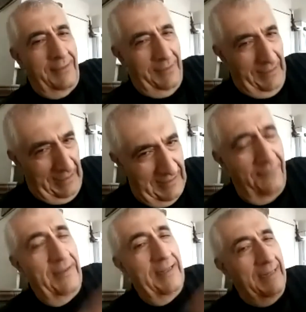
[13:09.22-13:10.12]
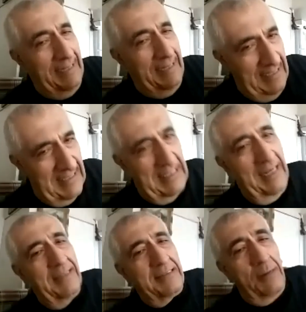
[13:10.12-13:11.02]
Lots of like ladies. I
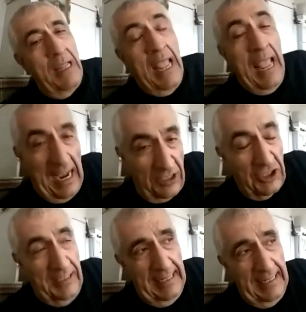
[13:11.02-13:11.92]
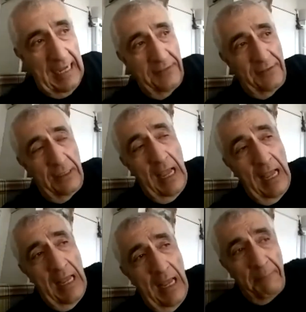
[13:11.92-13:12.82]
like to, actually at
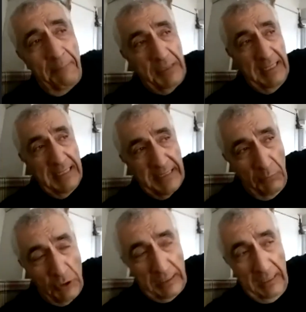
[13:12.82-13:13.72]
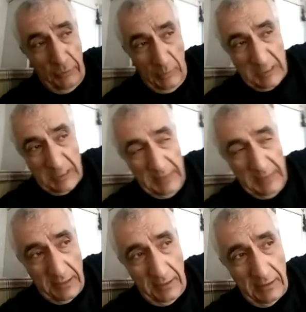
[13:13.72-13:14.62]
a Happy Days Inn motel in
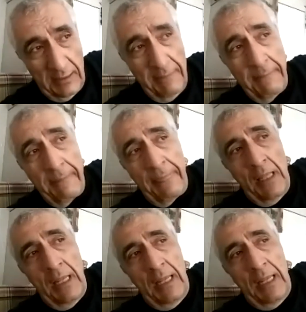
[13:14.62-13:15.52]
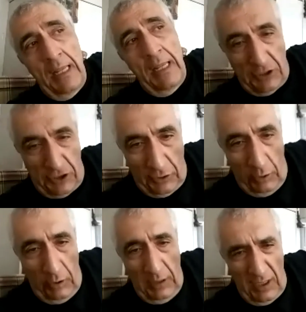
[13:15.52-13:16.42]
Westminster. It was a
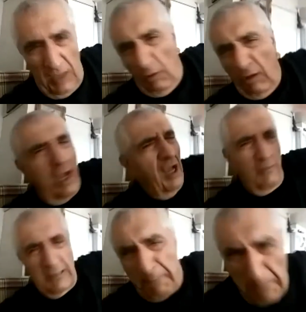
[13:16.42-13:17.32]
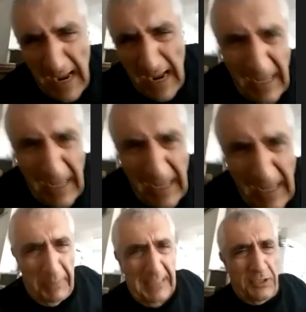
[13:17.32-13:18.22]
shithole, drug hole. Oh, it was a bad
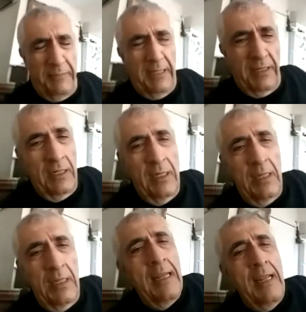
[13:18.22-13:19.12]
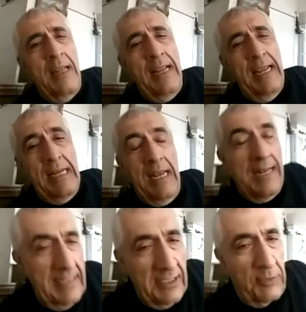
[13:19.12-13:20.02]
place to be in. Mm-hmm. And a
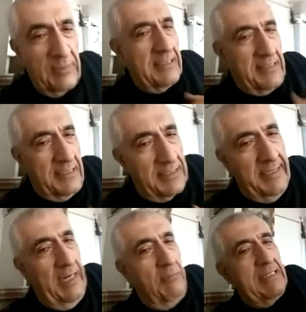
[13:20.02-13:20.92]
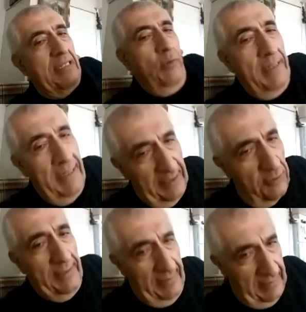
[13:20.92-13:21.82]
lady, she was like 16. I was like 28,
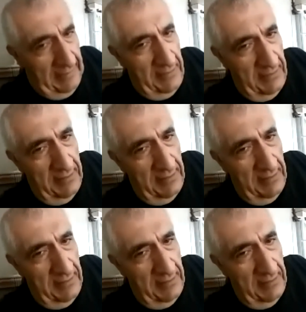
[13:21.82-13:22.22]
29.